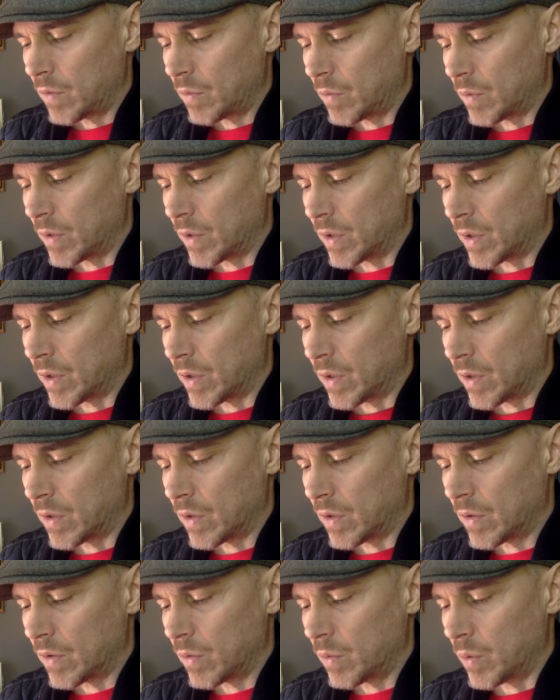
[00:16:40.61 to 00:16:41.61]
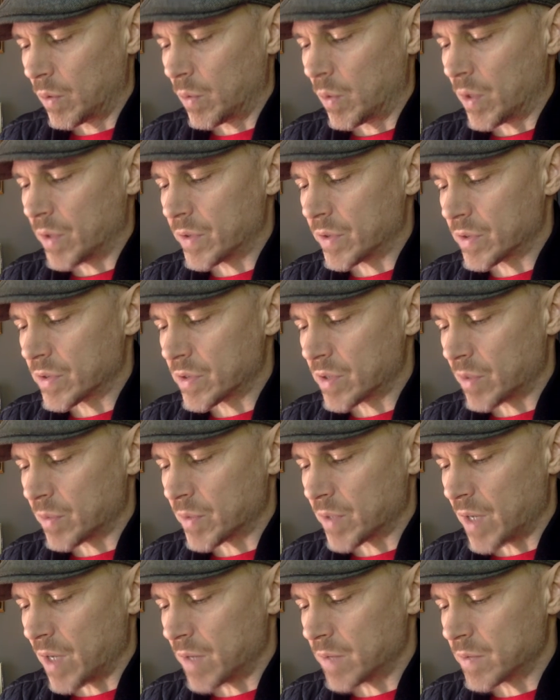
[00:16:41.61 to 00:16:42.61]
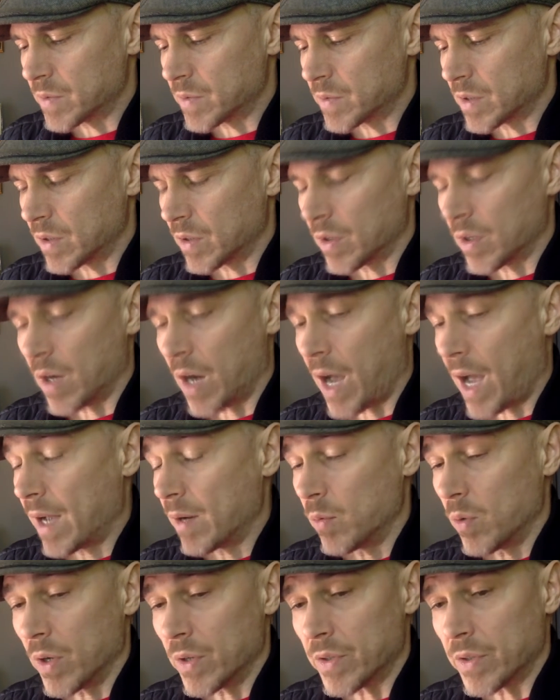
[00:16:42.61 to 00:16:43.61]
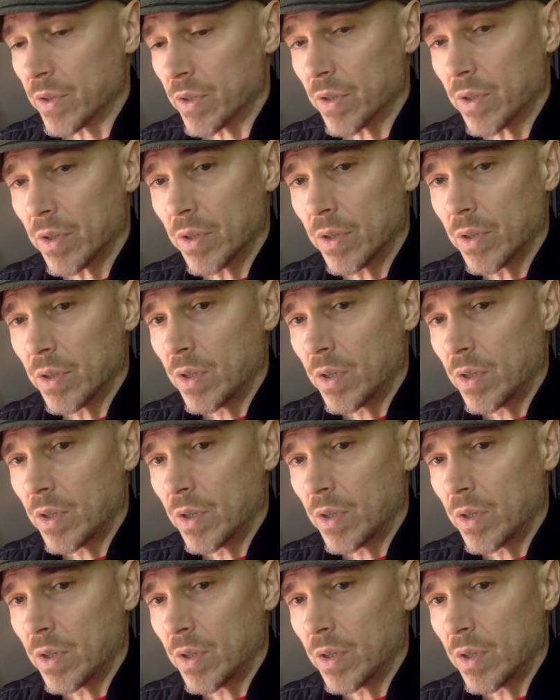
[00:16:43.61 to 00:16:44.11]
but we wonder sometimes, or I wonder,